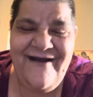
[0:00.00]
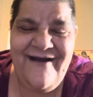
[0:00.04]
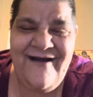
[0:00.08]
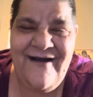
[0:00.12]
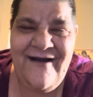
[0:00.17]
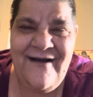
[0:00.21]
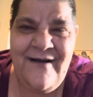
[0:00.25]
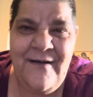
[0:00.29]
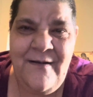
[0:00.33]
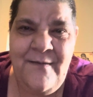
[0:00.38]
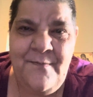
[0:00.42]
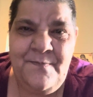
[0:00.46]

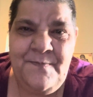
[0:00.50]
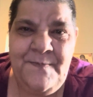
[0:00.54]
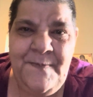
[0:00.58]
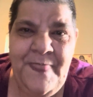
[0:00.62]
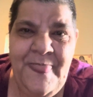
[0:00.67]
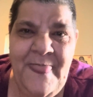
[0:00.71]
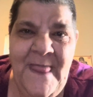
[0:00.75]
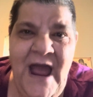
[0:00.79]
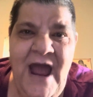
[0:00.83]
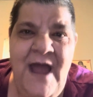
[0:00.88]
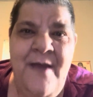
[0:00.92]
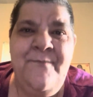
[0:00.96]
Um,
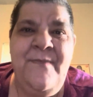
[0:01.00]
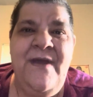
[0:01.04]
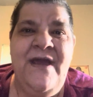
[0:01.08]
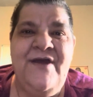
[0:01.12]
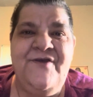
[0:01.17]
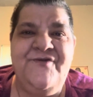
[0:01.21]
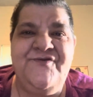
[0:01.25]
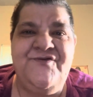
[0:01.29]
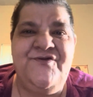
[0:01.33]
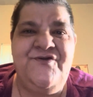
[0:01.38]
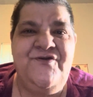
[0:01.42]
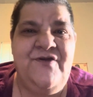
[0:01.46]
I'm
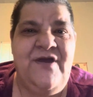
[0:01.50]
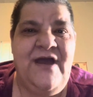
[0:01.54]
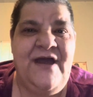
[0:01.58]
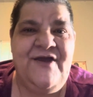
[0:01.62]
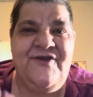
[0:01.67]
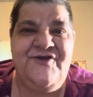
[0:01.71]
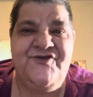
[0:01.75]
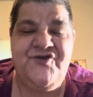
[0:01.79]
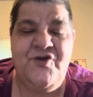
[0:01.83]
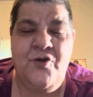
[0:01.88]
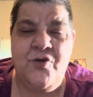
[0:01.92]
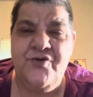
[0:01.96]
asking you
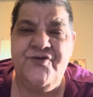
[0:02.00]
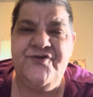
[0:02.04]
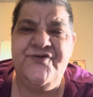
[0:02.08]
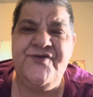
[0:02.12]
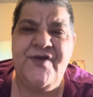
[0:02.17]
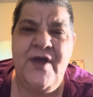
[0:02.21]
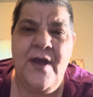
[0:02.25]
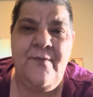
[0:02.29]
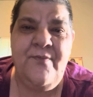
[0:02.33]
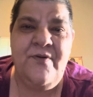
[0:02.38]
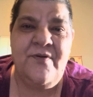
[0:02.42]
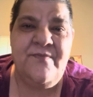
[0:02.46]
guys, go
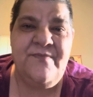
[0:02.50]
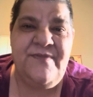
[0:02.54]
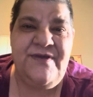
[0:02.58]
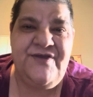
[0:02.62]
sub him.